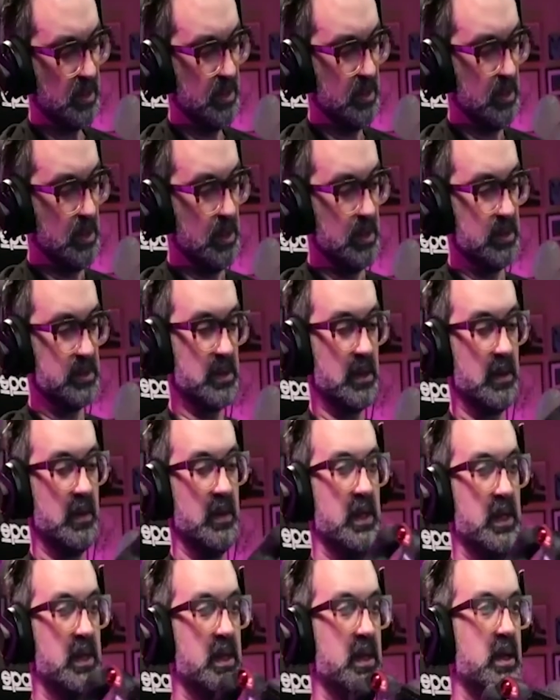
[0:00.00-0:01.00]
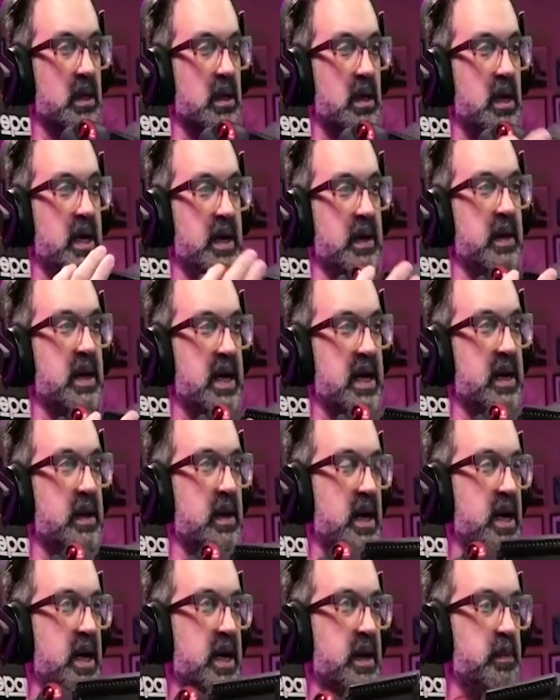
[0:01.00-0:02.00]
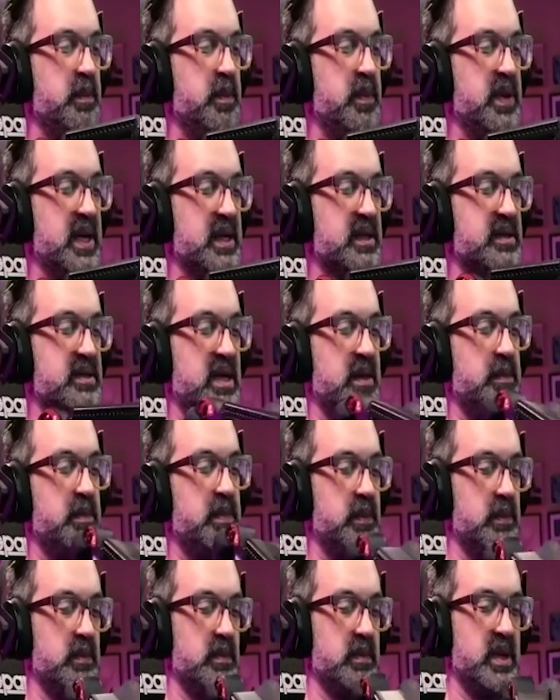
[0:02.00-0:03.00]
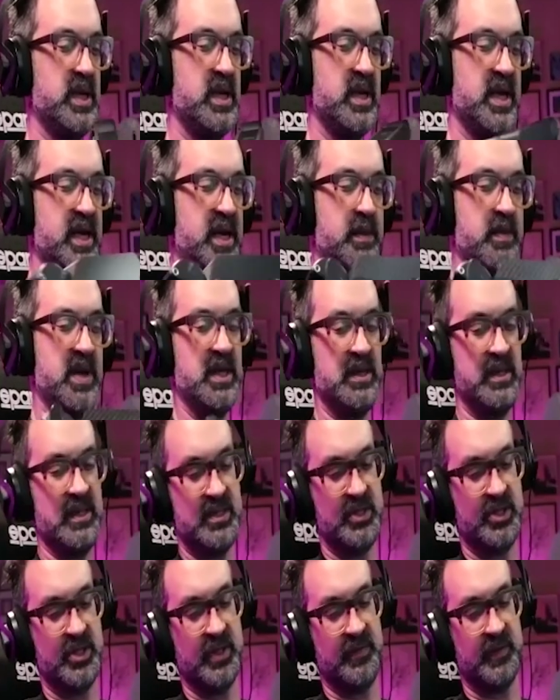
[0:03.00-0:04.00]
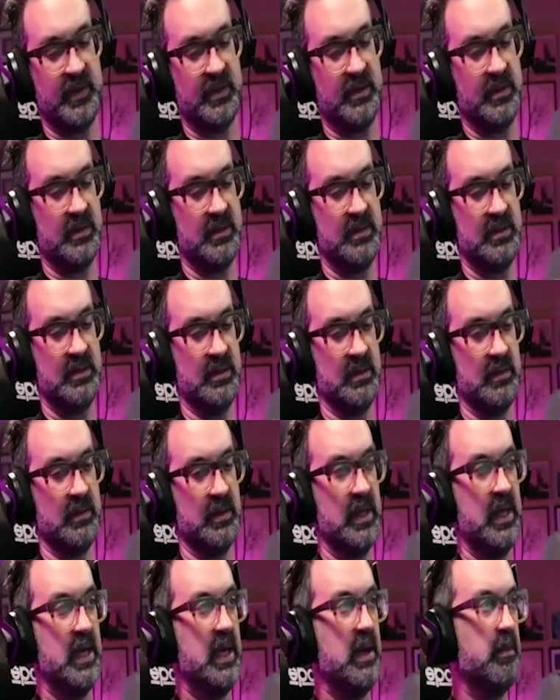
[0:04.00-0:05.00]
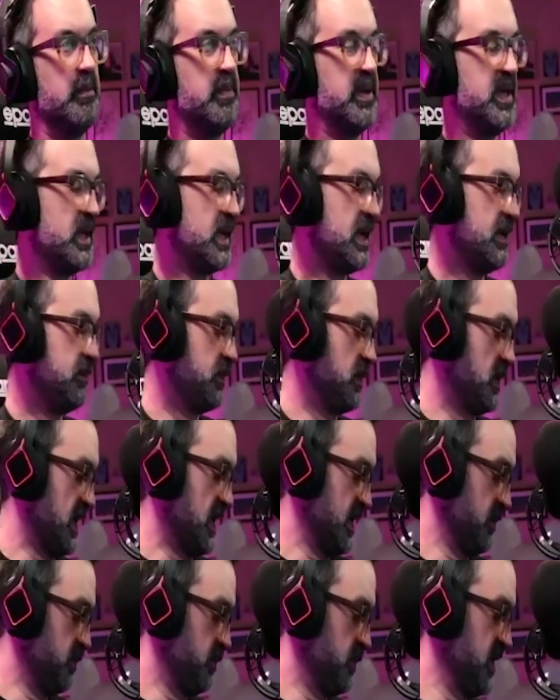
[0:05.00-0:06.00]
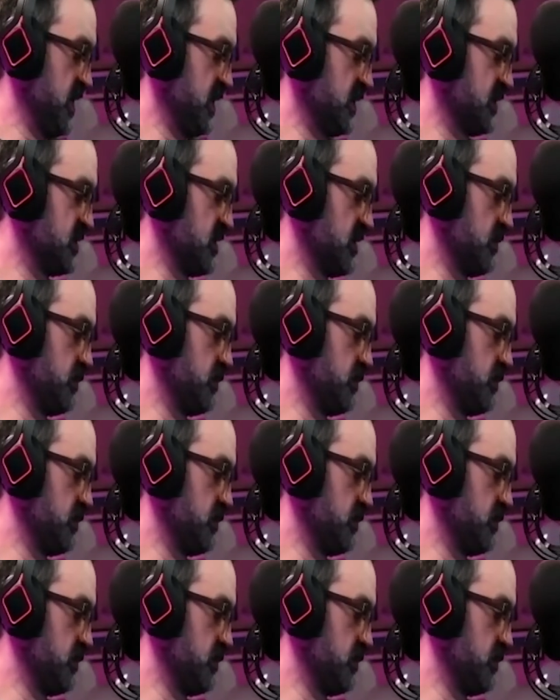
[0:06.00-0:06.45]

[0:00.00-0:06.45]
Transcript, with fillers: So I I, I picked up and like I made these shifters, but I I picked up